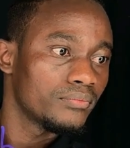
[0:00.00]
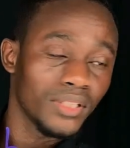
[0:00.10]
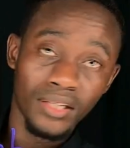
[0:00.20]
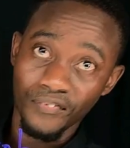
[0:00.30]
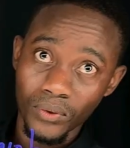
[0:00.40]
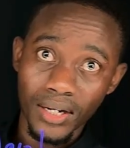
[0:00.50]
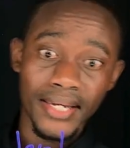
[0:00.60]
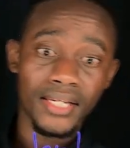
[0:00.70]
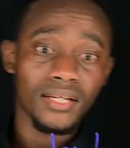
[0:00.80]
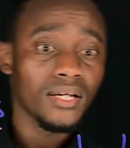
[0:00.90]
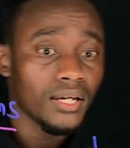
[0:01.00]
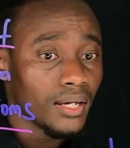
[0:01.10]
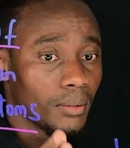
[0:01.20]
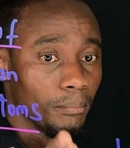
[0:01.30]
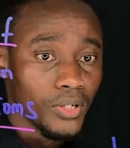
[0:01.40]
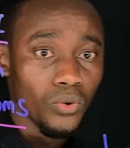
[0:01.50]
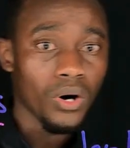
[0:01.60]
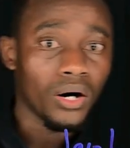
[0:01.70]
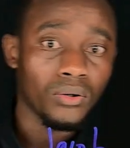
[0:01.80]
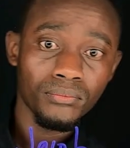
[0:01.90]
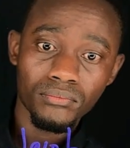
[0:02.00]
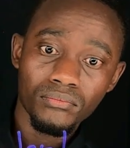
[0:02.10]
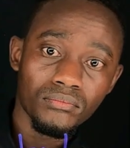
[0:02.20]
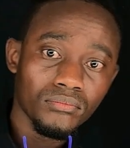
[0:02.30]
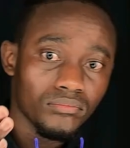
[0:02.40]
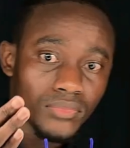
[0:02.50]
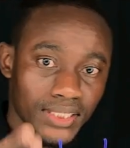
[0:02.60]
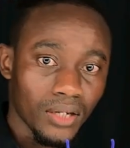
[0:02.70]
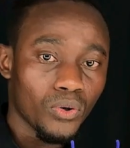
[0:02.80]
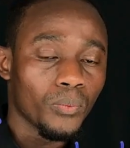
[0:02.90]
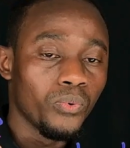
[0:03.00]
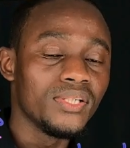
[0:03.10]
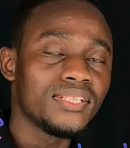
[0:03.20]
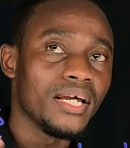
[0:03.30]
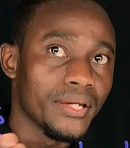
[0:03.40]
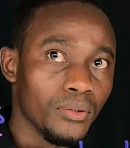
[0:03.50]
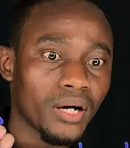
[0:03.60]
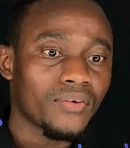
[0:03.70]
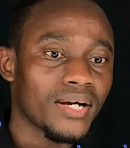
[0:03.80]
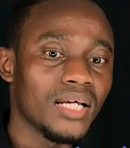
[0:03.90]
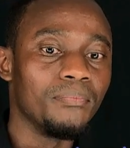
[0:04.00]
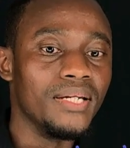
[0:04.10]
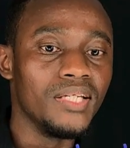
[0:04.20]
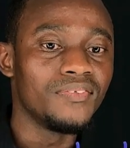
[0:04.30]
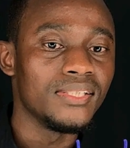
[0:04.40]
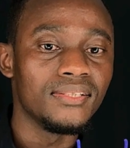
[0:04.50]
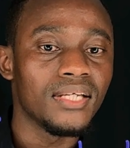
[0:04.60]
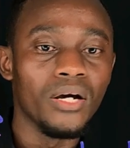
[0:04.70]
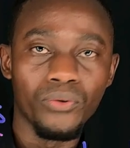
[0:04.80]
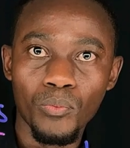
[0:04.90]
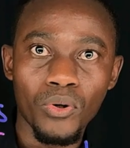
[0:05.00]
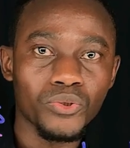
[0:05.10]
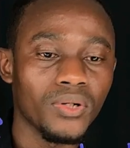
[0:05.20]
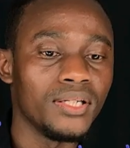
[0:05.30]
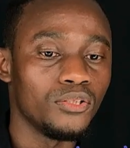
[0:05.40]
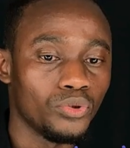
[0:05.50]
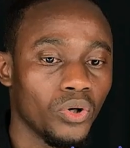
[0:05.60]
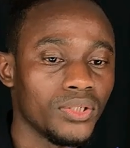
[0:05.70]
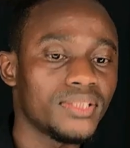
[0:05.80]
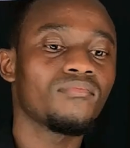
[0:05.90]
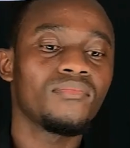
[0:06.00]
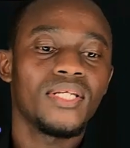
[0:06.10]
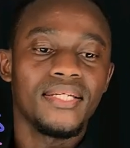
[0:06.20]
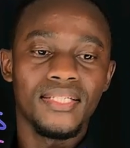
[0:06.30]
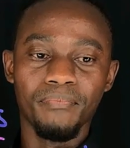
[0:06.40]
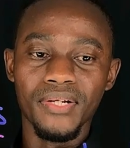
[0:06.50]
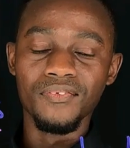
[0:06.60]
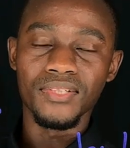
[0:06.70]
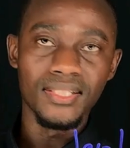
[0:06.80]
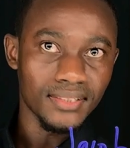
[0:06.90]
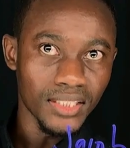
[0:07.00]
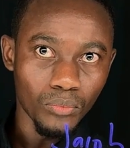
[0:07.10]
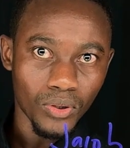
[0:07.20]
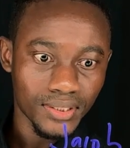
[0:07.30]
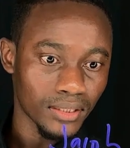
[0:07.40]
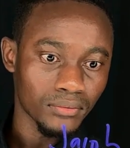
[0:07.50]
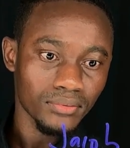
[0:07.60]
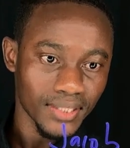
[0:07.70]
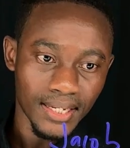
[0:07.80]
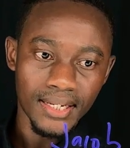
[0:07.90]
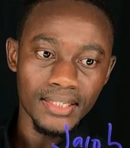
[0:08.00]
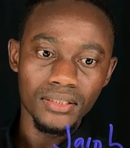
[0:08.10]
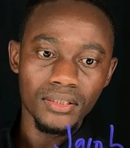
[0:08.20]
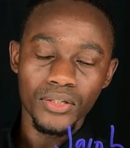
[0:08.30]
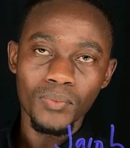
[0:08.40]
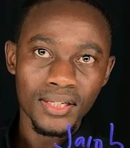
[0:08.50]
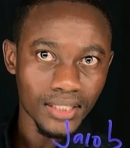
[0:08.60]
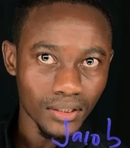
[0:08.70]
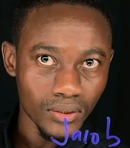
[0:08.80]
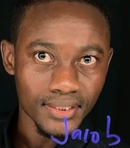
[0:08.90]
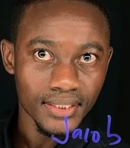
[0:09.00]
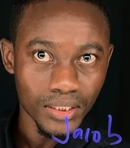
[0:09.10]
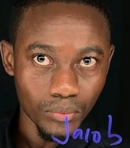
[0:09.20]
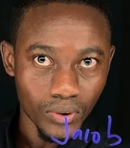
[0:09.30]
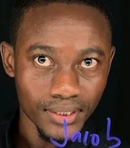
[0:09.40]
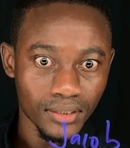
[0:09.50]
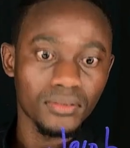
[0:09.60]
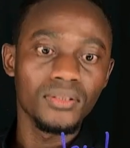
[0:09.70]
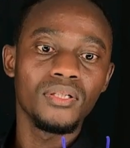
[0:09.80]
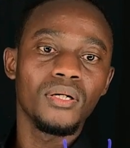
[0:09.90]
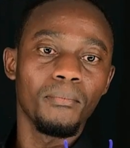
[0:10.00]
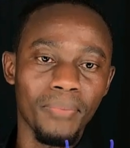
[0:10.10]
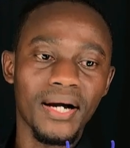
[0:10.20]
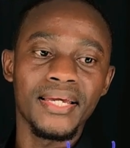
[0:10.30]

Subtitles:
if you like. Meanwhile, Jacob, who is a human, rather believes he is a robot or he is God. He believes he is immortal. Clearly, humans are not immortal, but